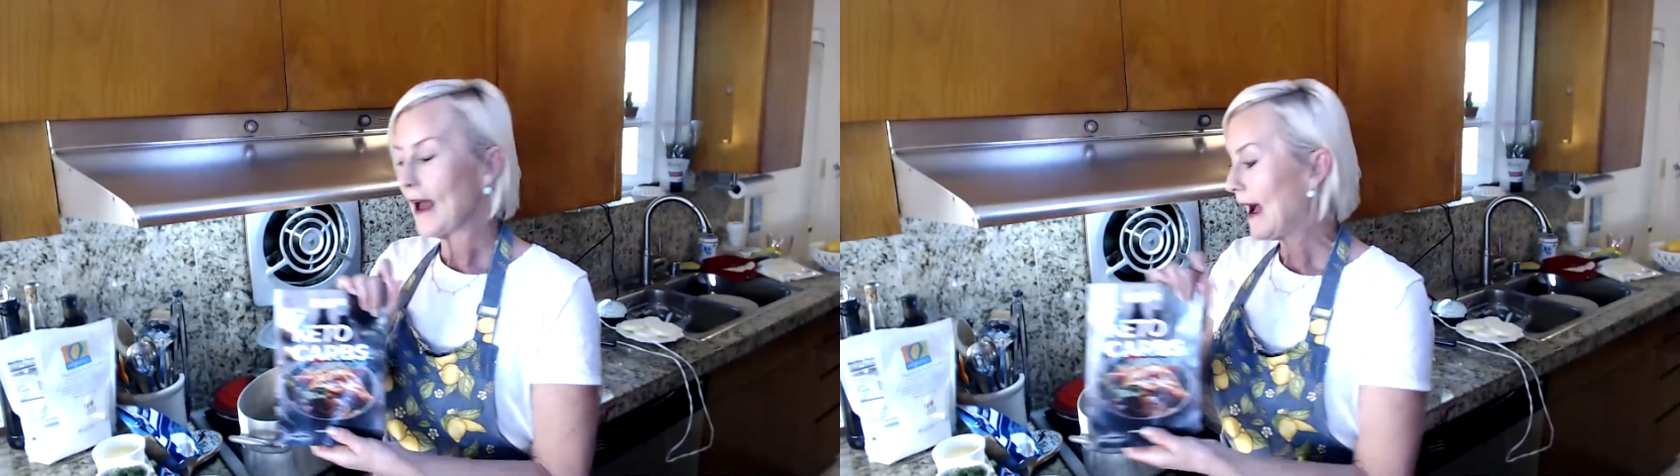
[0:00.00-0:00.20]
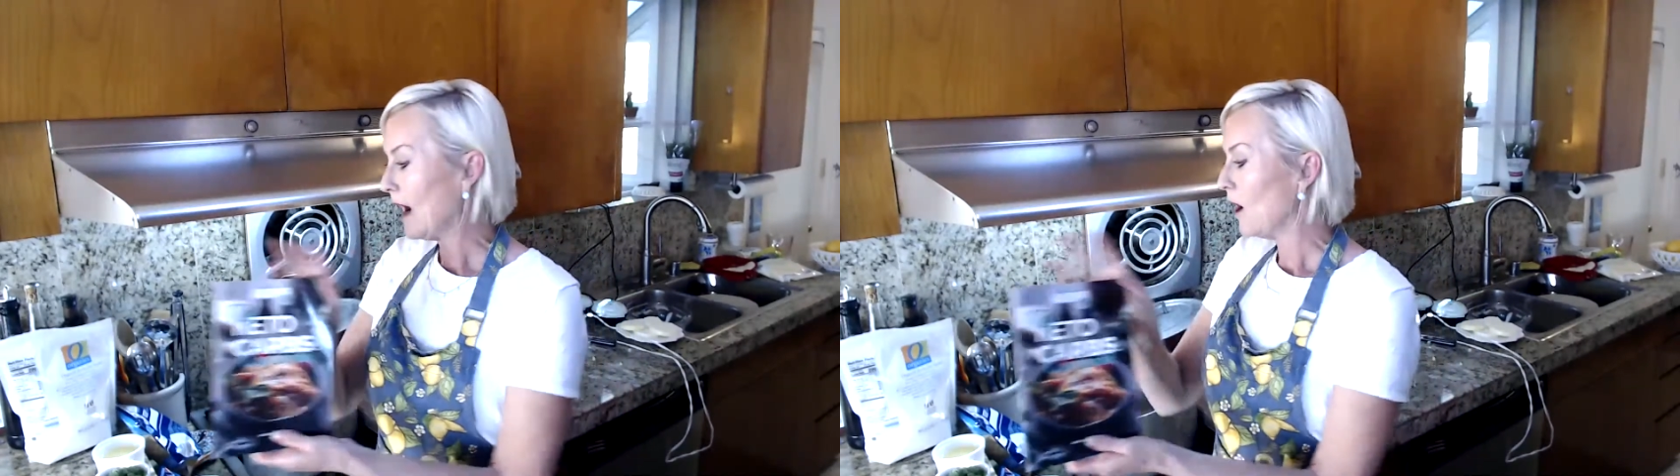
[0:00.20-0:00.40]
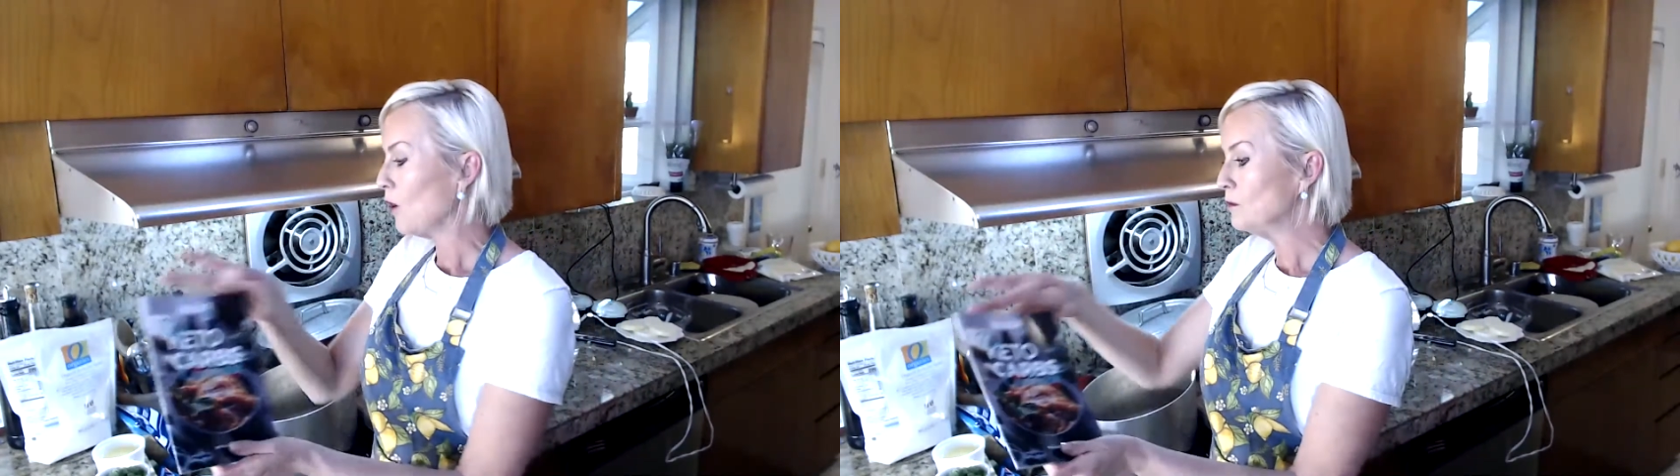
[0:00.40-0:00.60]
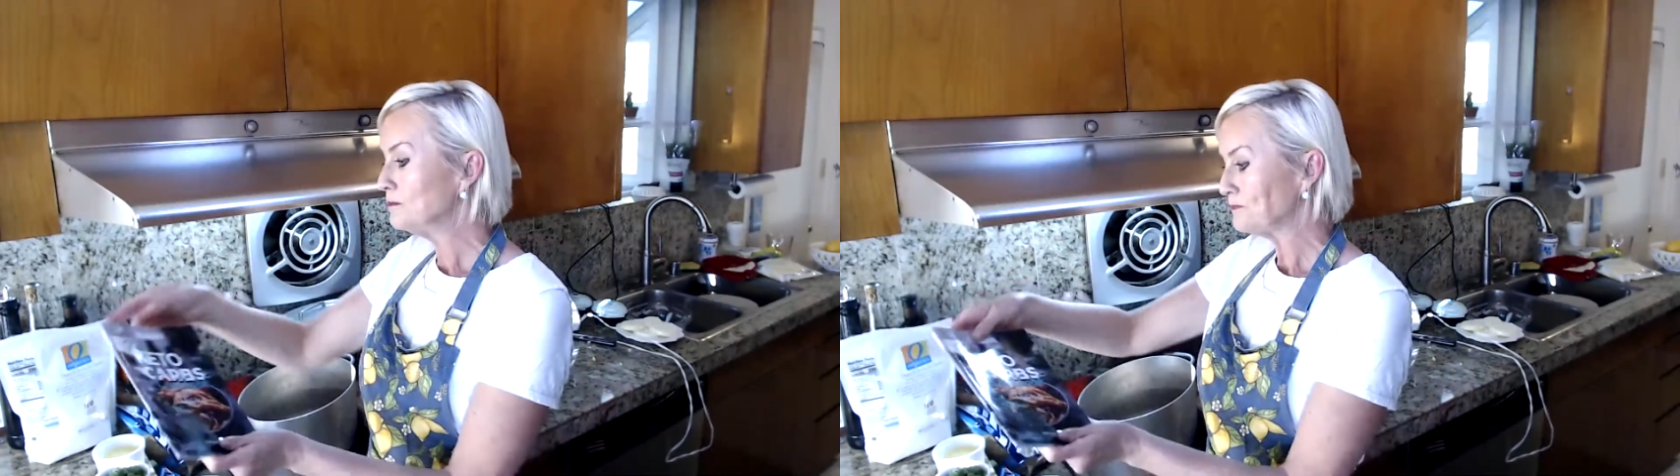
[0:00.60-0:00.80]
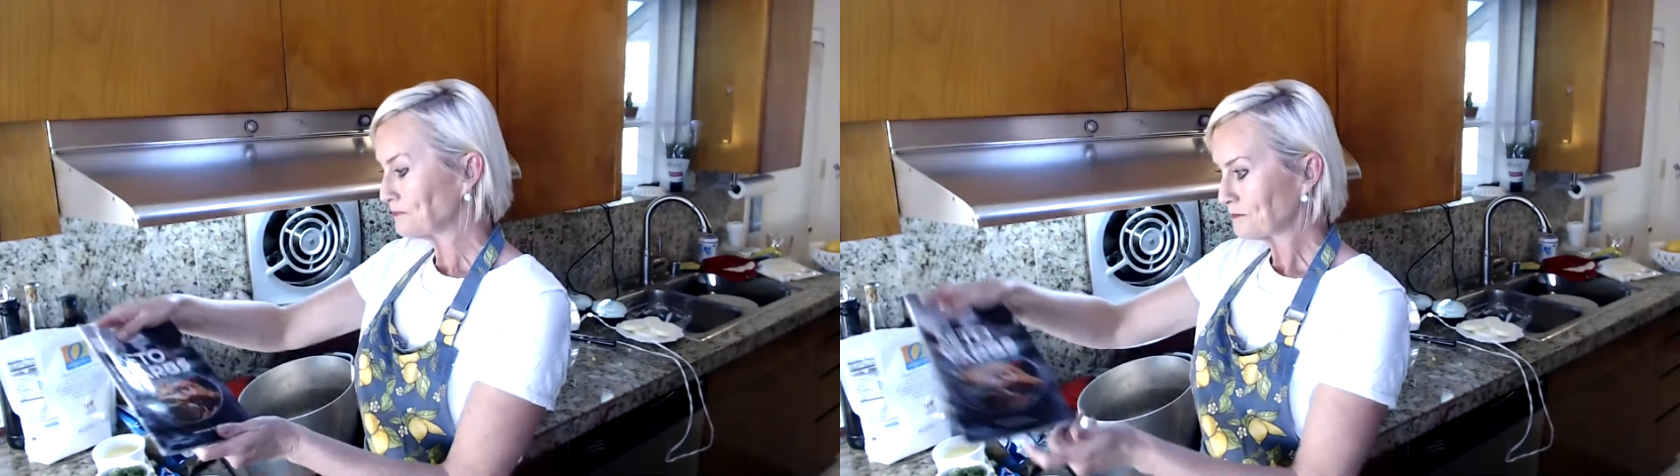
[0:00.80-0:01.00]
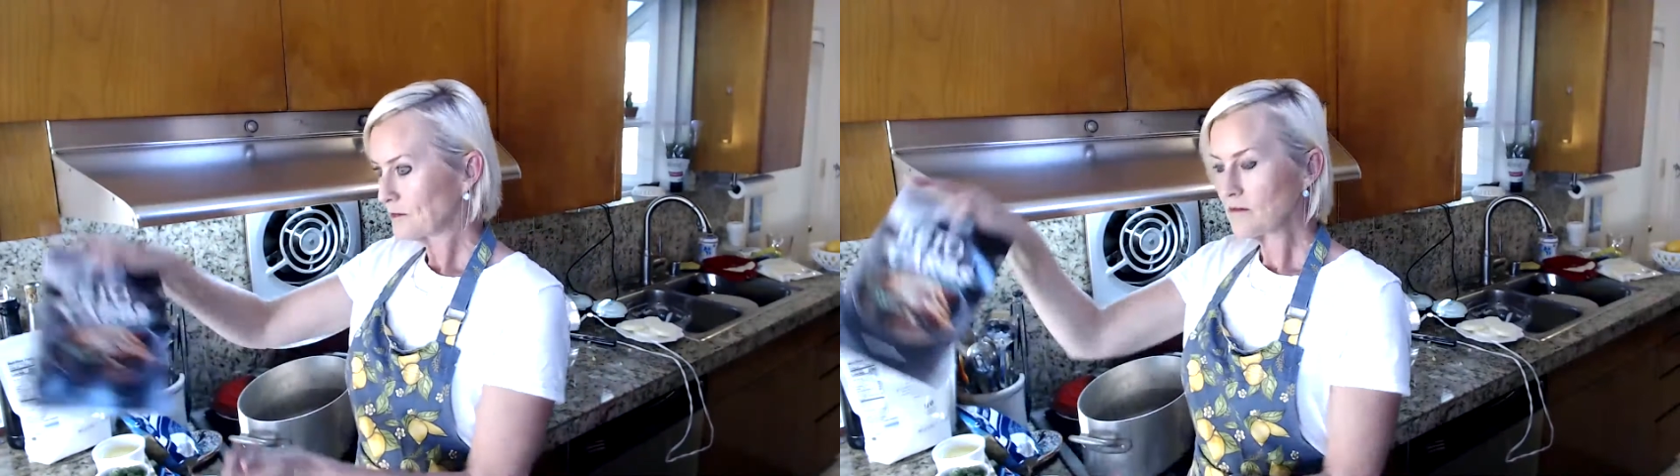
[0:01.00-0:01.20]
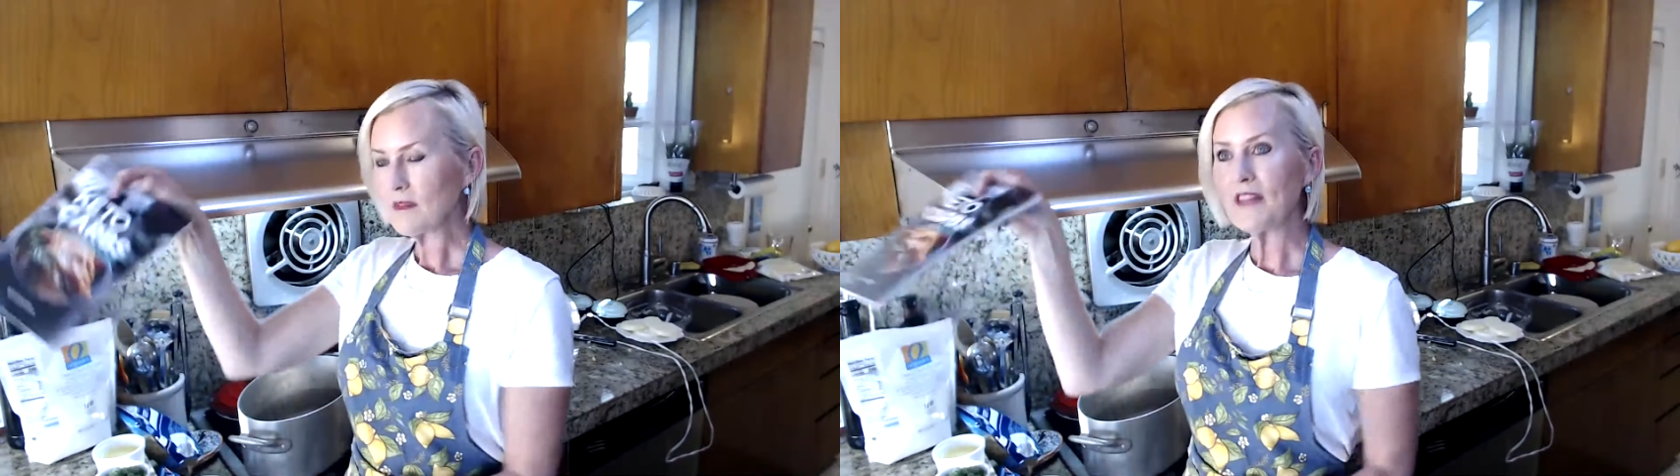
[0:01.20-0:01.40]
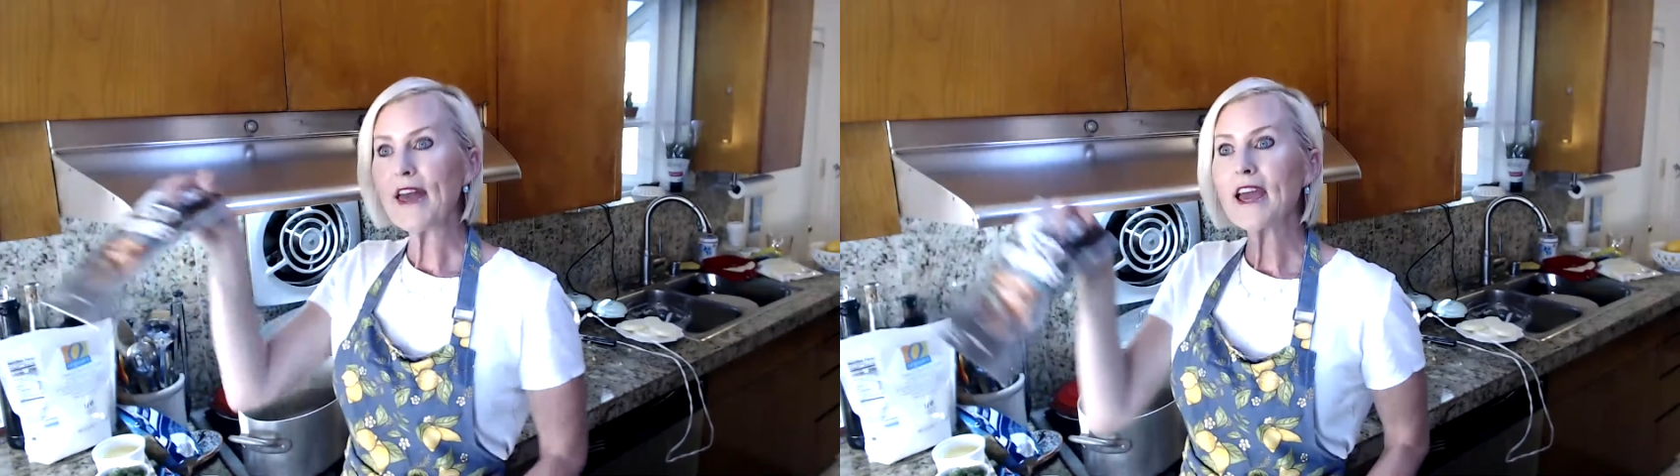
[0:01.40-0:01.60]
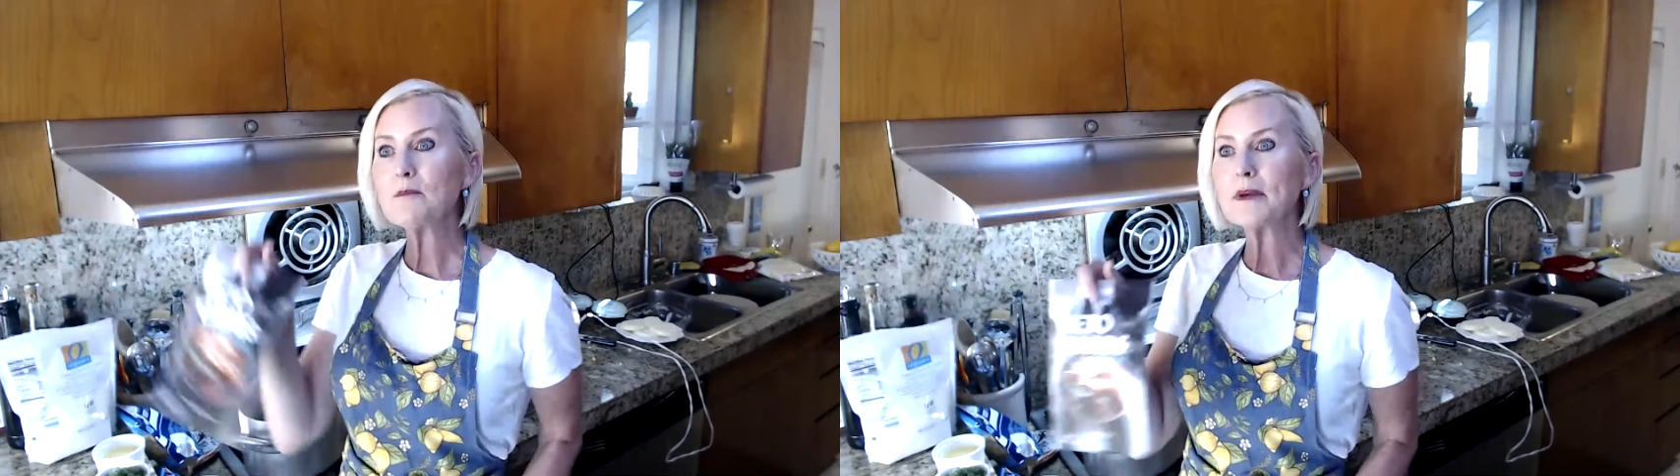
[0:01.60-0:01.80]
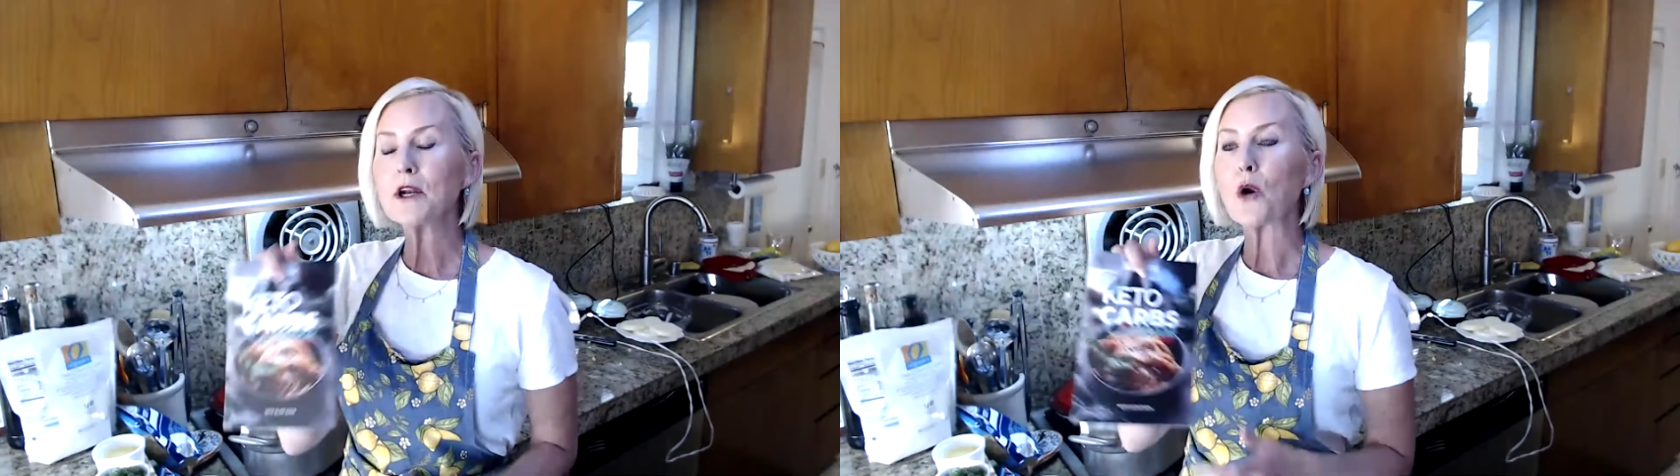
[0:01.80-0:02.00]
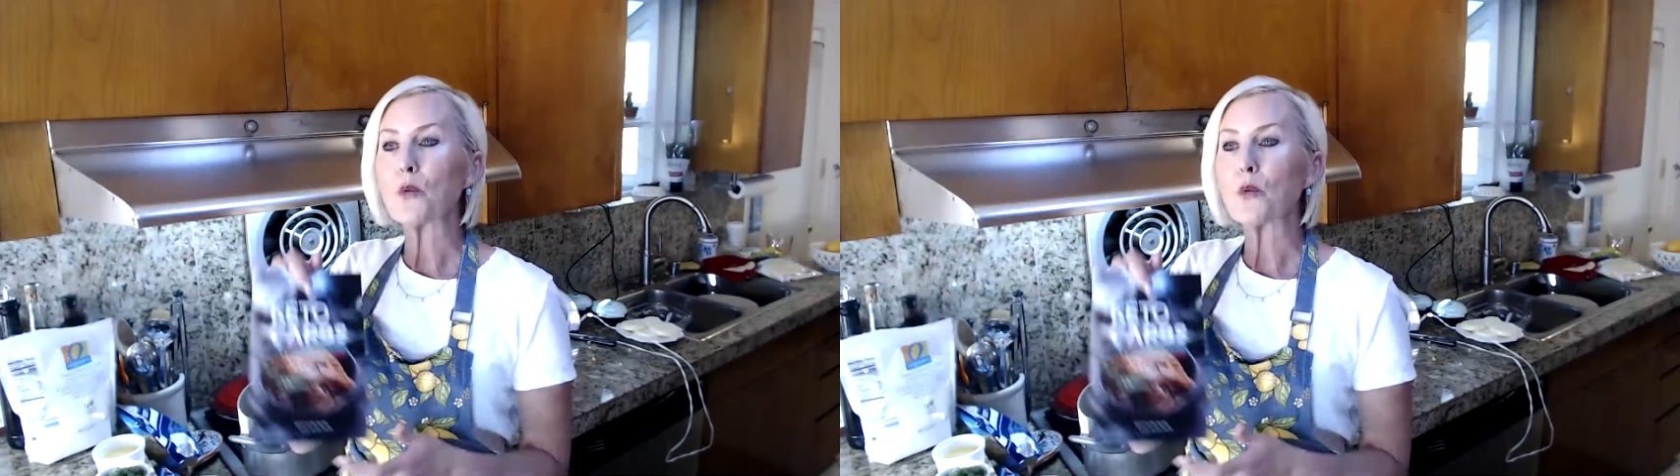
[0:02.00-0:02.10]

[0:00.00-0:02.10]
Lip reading: how they had been